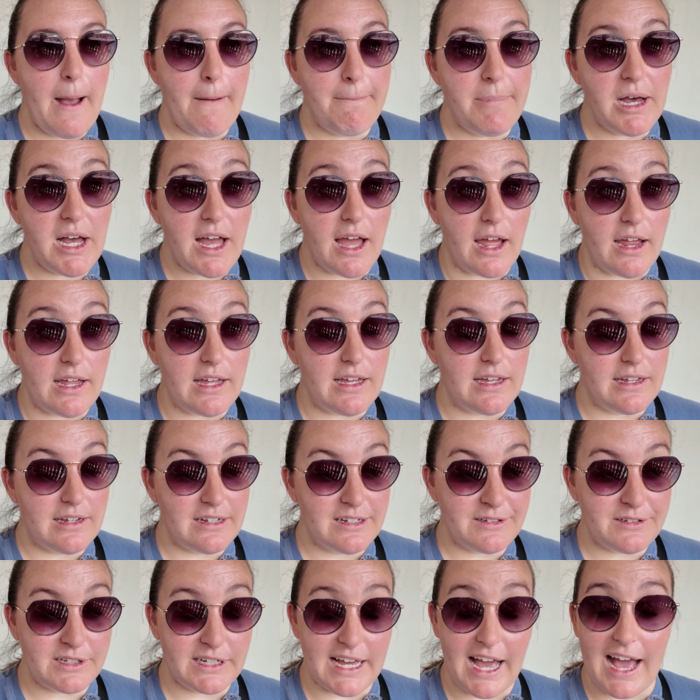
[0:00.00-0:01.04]
But
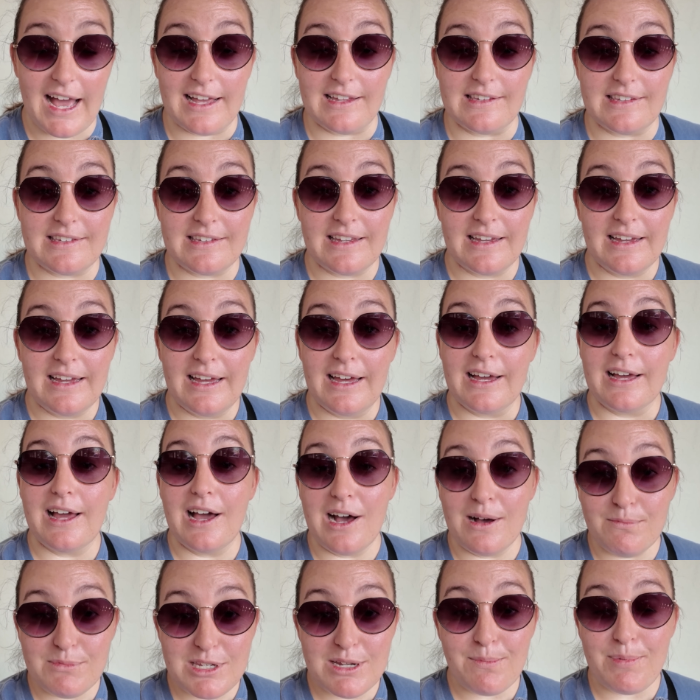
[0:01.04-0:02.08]
guys,
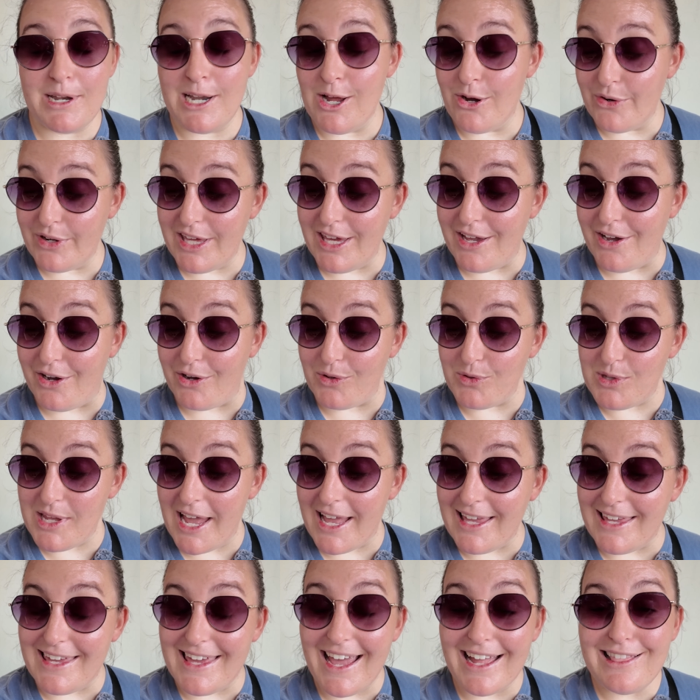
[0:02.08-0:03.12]
come to Pinocchio's
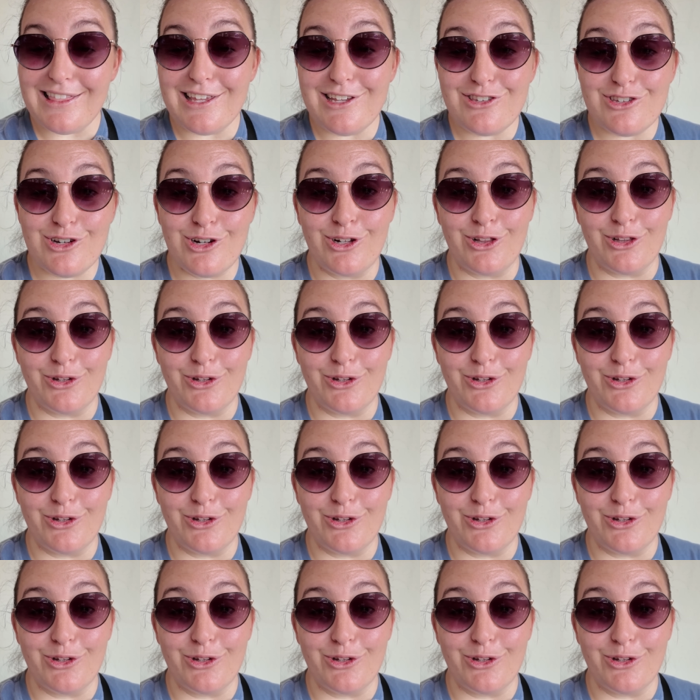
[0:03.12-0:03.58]
and get this